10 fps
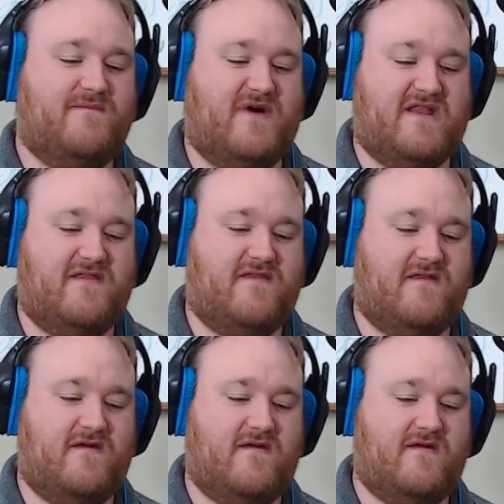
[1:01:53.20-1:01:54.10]
but
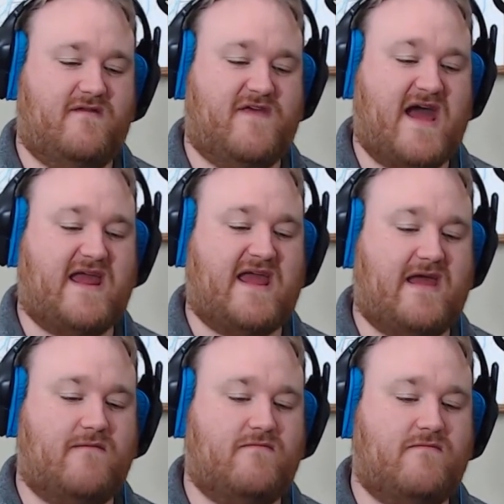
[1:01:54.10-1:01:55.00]
that
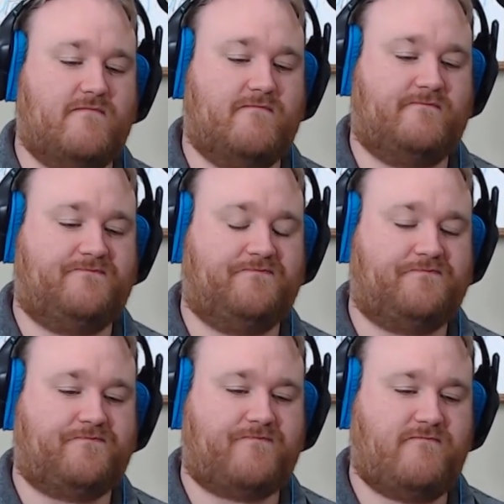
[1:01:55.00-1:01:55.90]
game
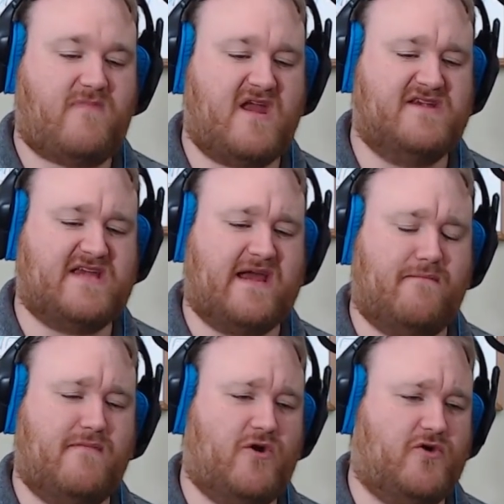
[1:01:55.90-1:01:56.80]
is like a
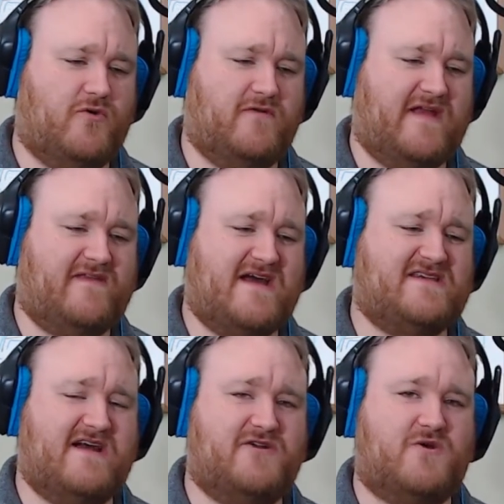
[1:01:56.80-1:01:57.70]
miracle. Like that
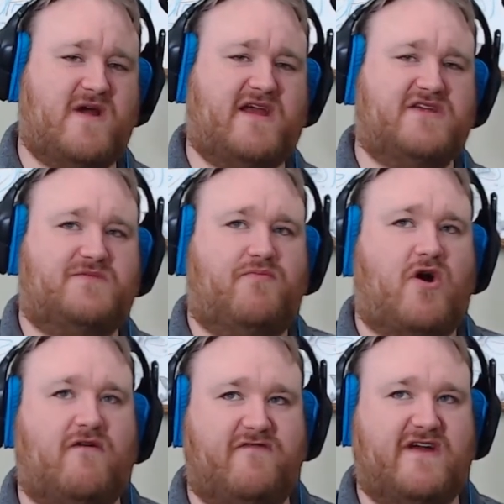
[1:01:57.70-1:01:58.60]
soundtrack is
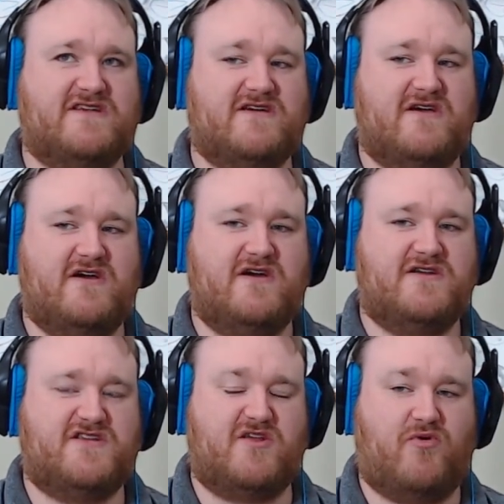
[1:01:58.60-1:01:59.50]
perfect
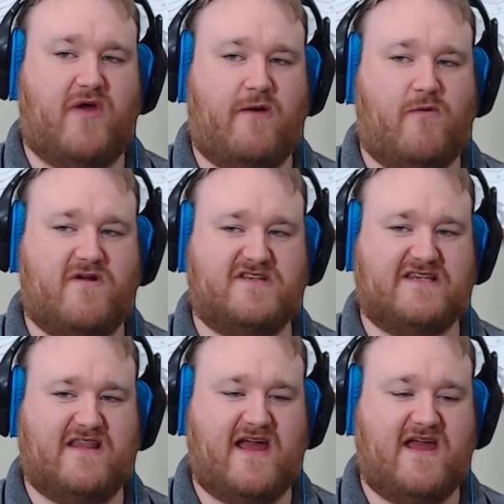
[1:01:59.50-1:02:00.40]
to the point where
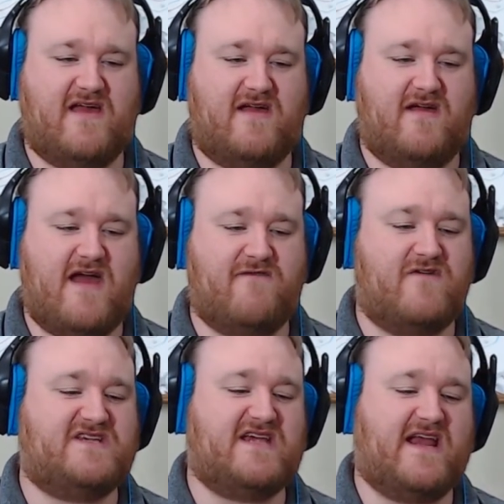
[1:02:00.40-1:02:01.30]
it's like
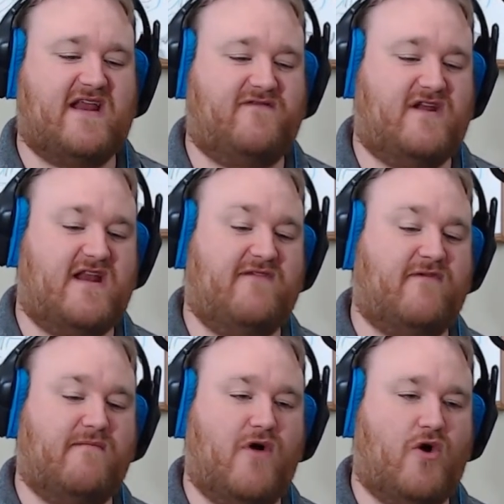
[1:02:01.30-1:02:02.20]
every second of it and
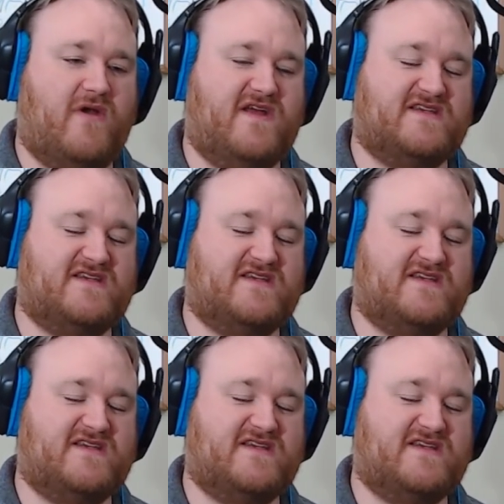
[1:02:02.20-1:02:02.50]
every moment,